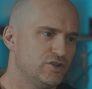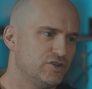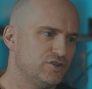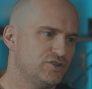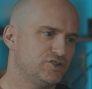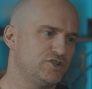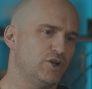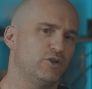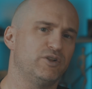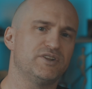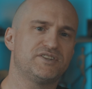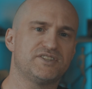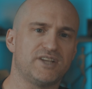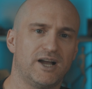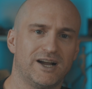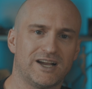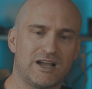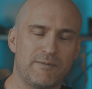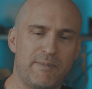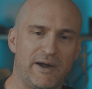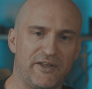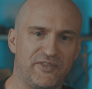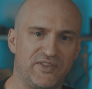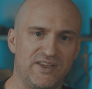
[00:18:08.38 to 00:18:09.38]
So let's talk
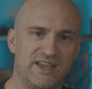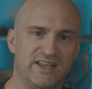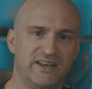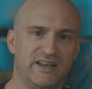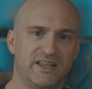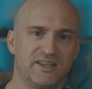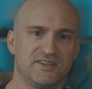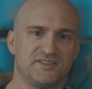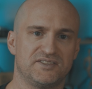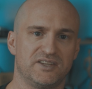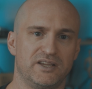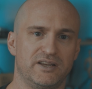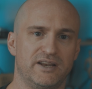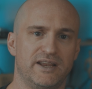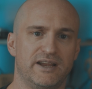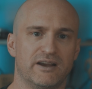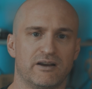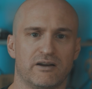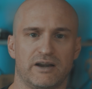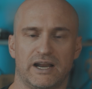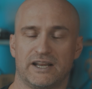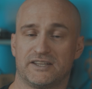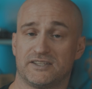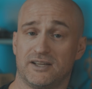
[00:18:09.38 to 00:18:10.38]
about the ending scene
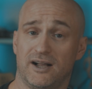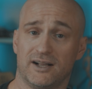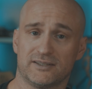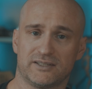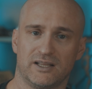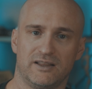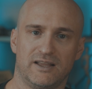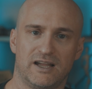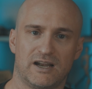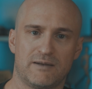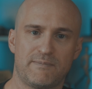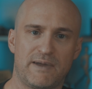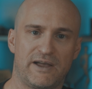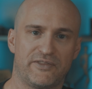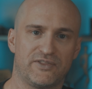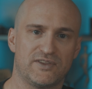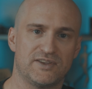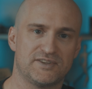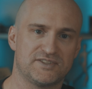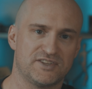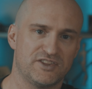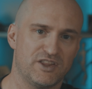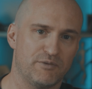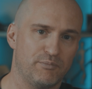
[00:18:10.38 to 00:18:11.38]
here, and I talked a lot about
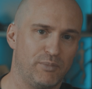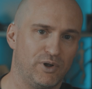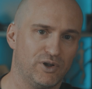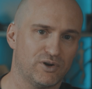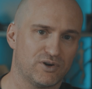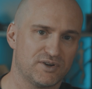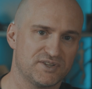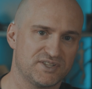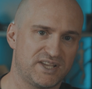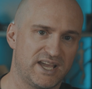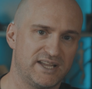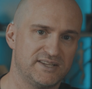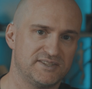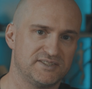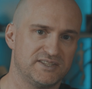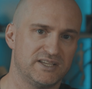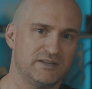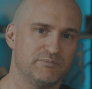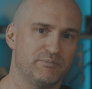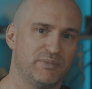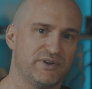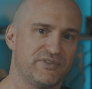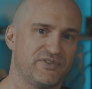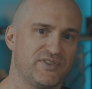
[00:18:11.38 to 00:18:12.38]
this in the Baldur's Gate
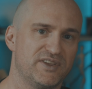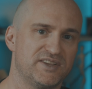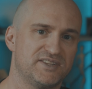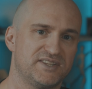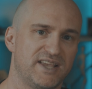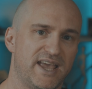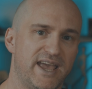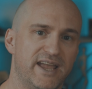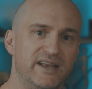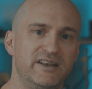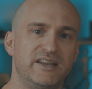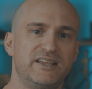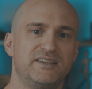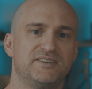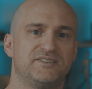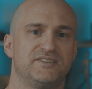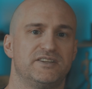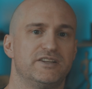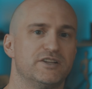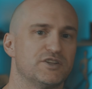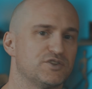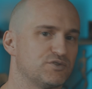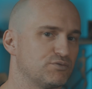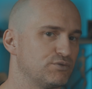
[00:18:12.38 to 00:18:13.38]
scene, but this ending
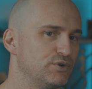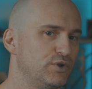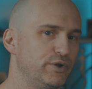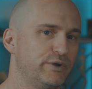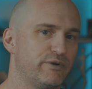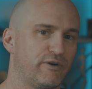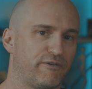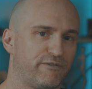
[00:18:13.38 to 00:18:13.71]
scene is really